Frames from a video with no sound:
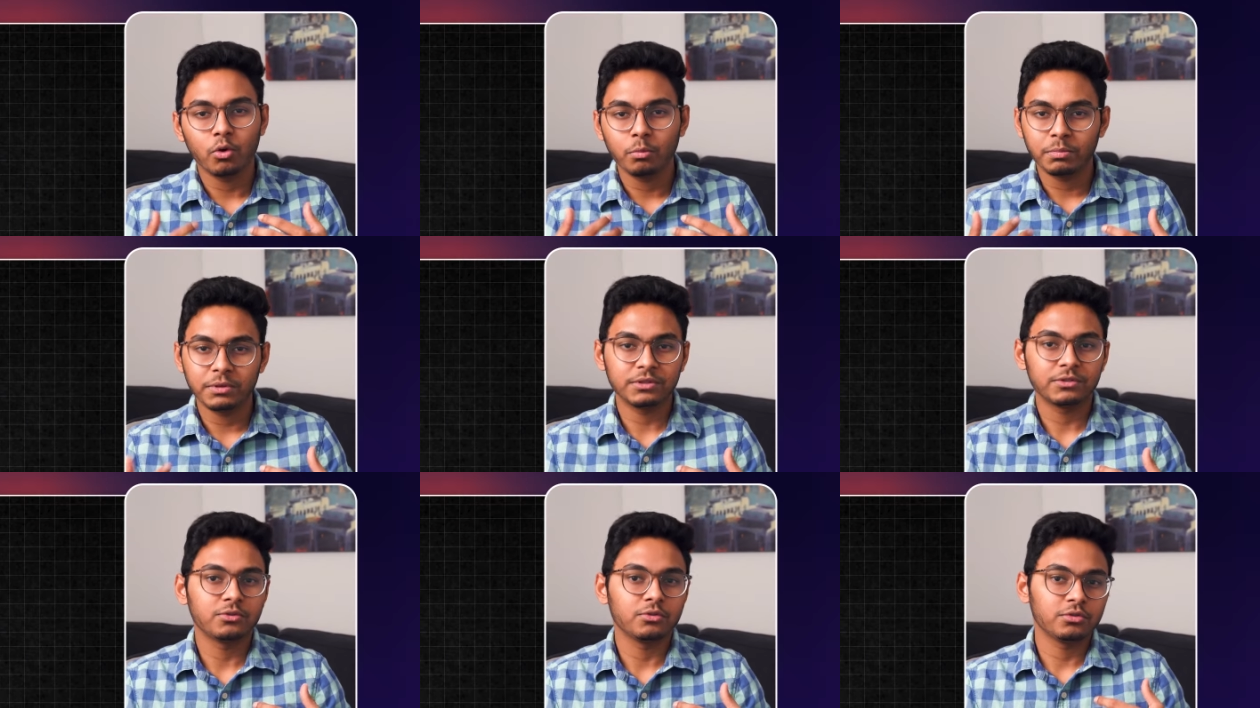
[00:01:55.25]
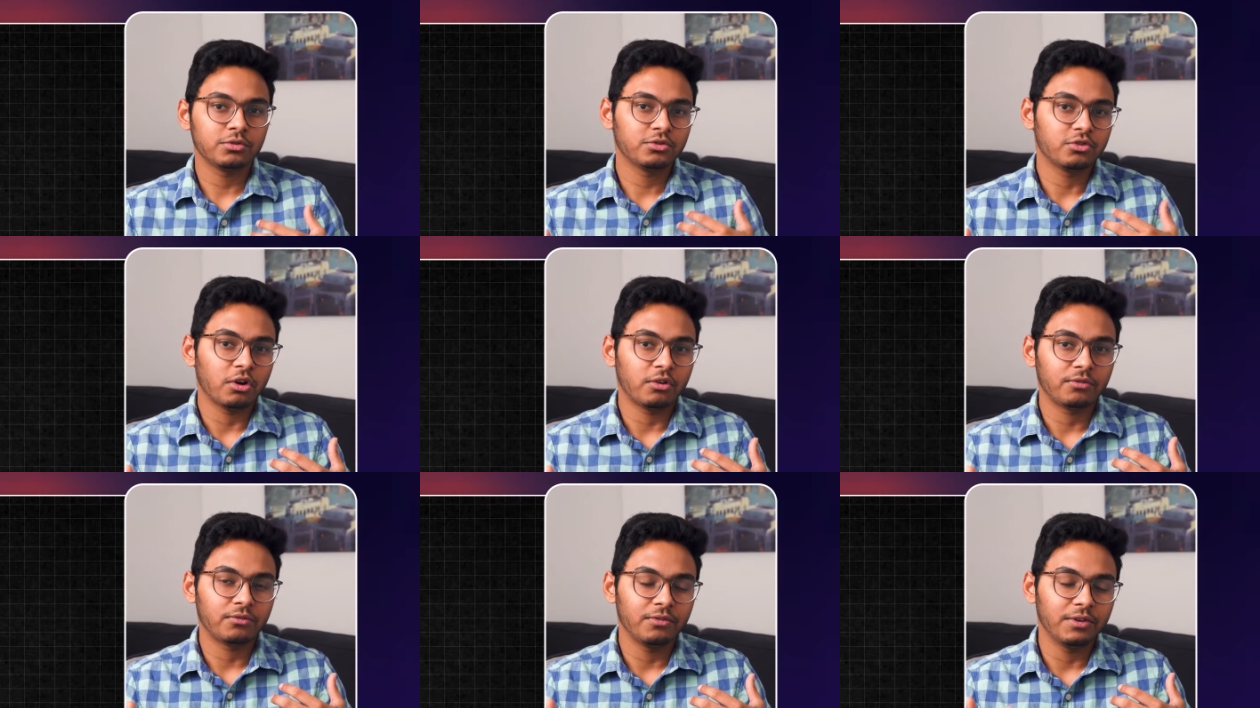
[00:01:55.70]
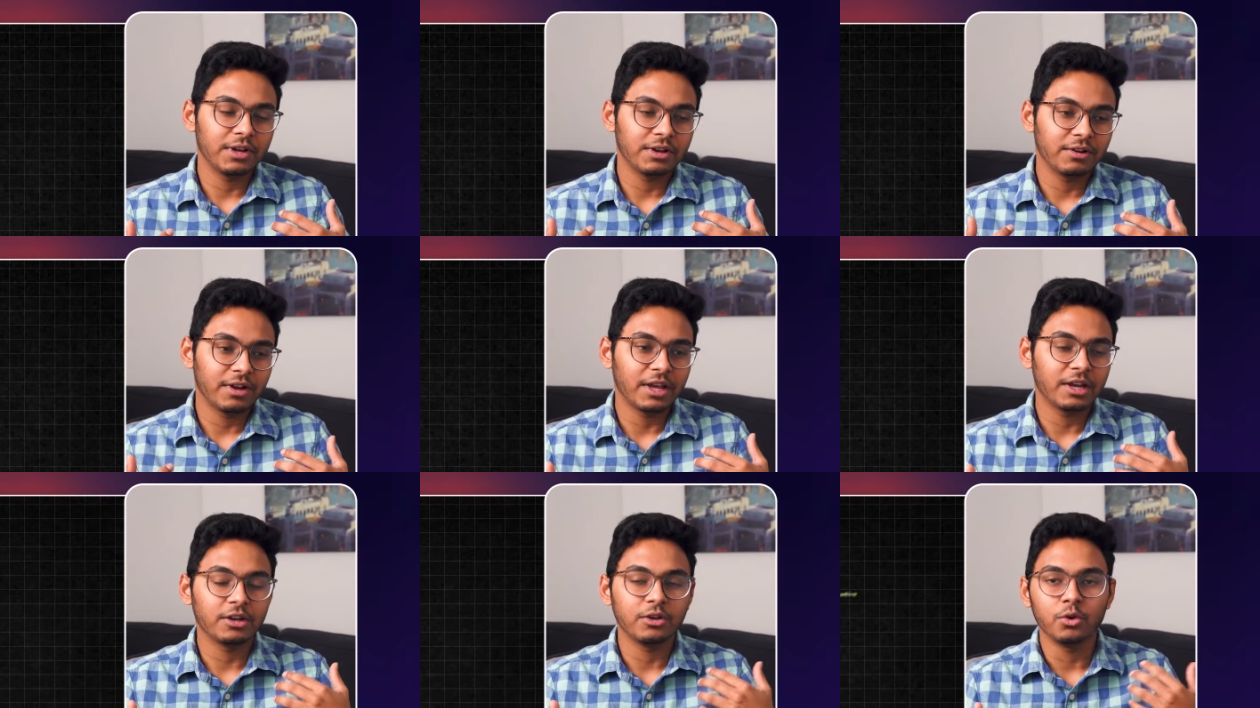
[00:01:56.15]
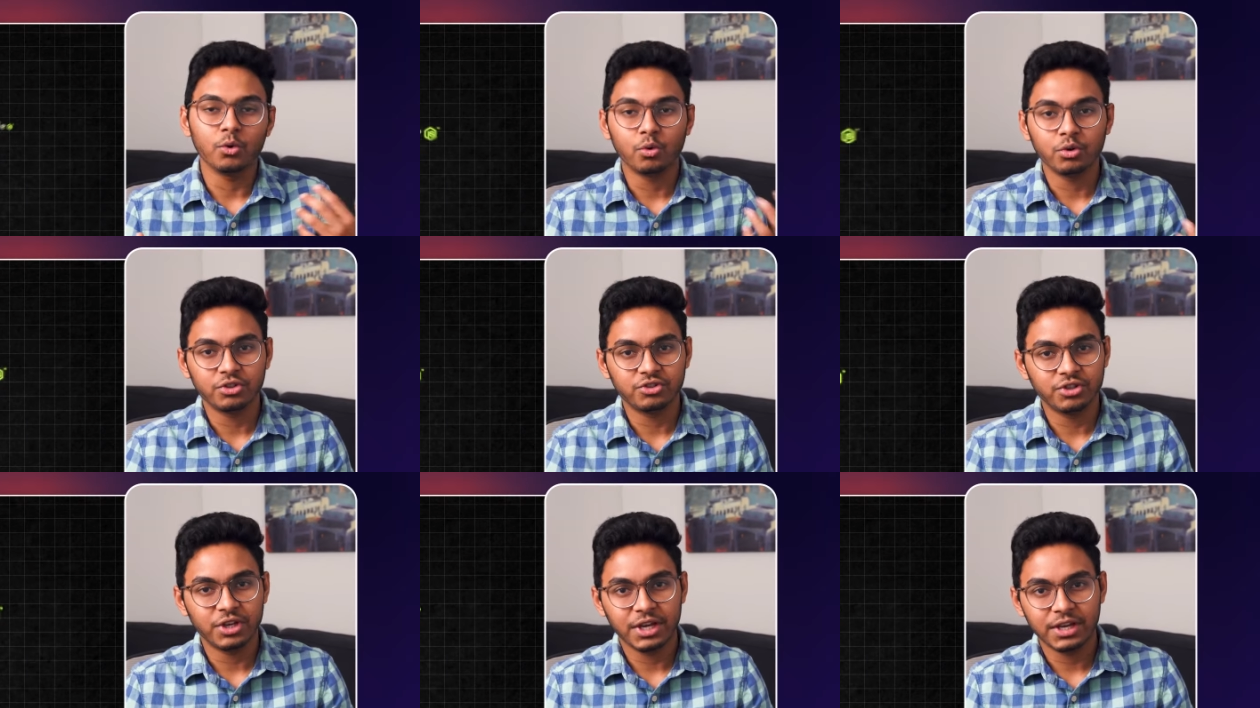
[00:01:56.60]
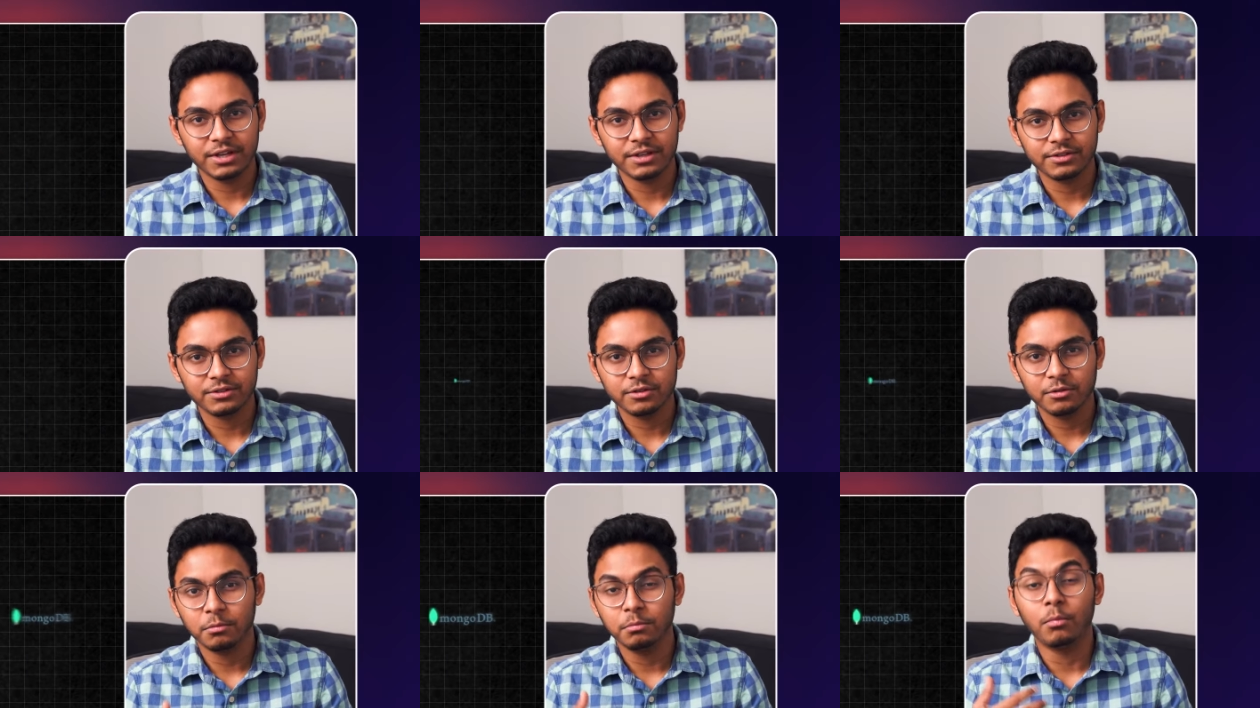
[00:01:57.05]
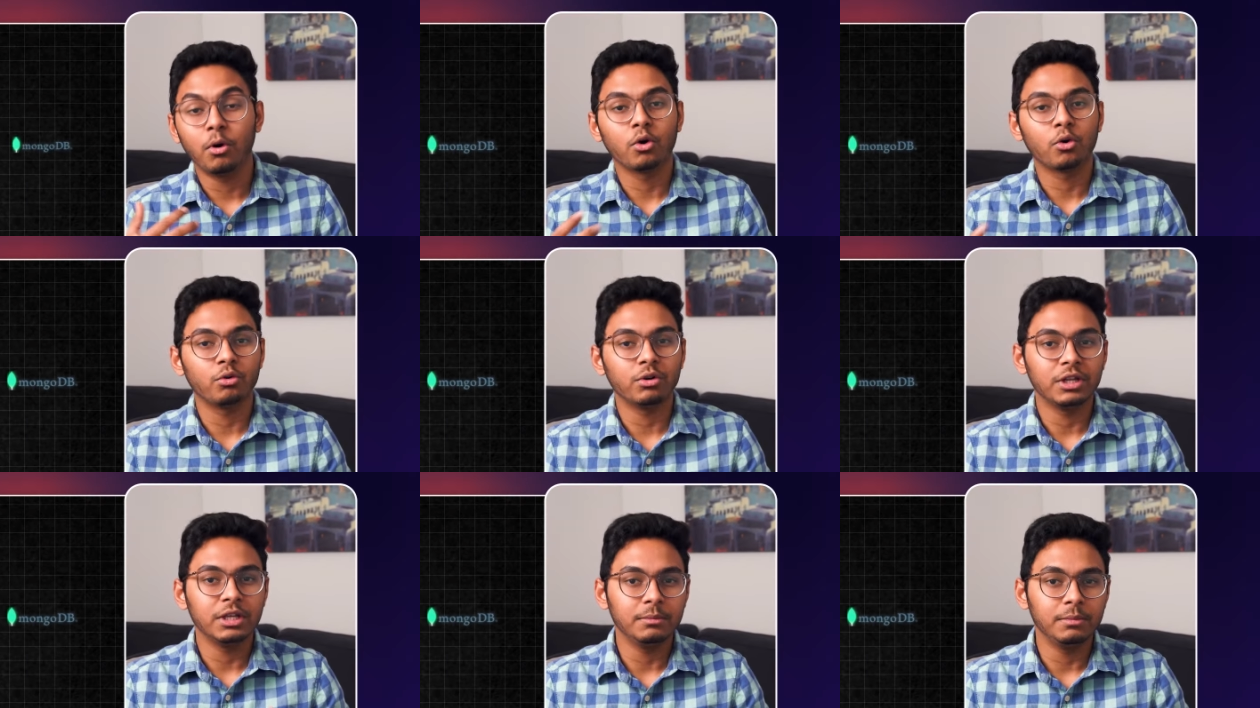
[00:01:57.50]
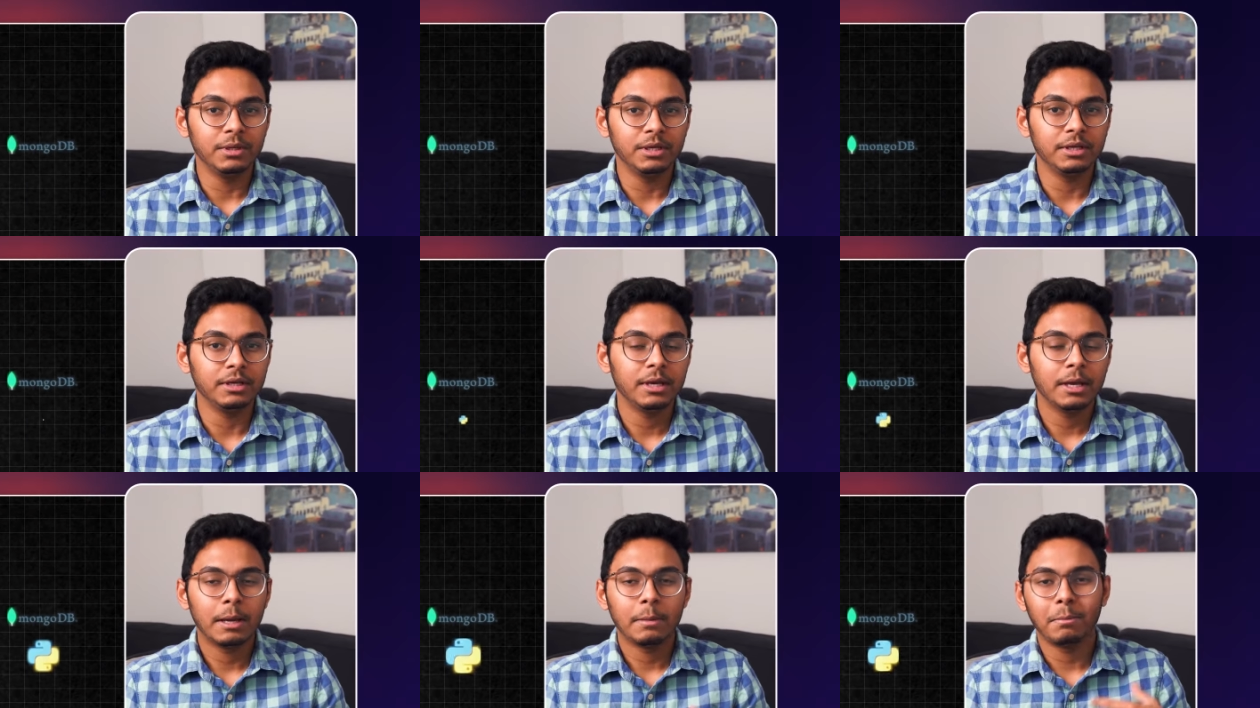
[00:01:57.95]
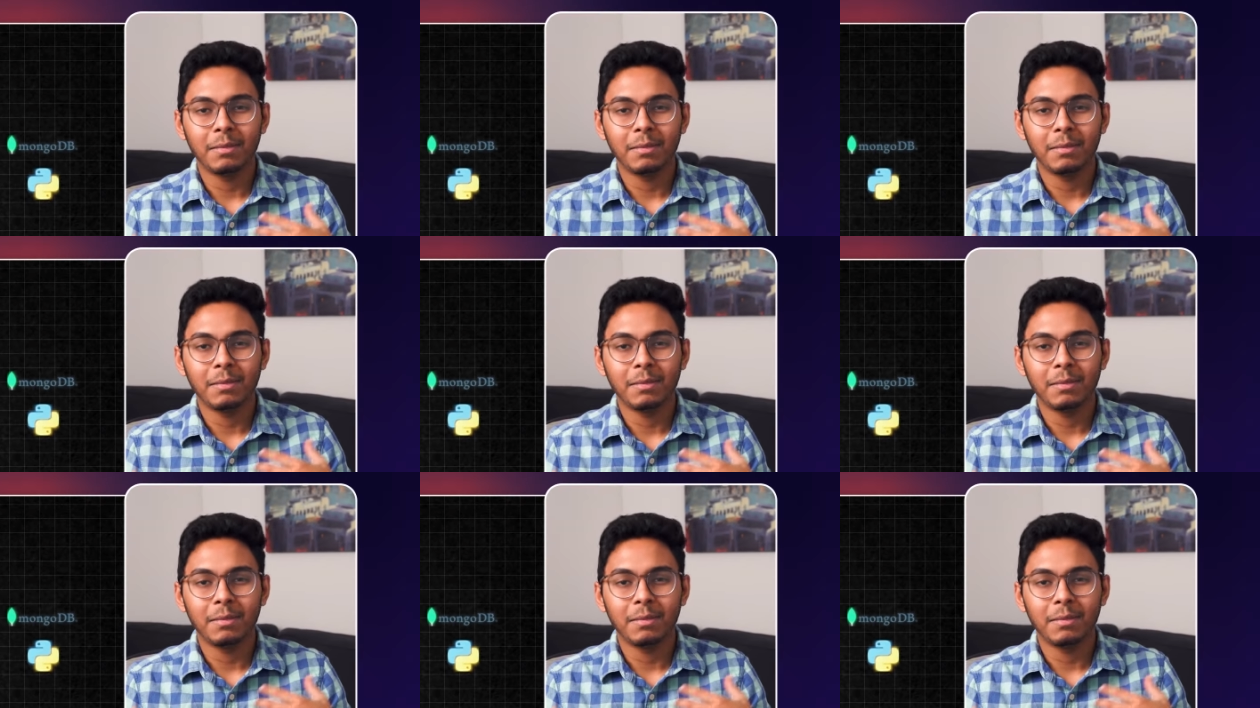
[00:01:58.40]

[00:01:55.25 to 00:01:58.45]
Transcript: open source software like Node.js, MongoDB,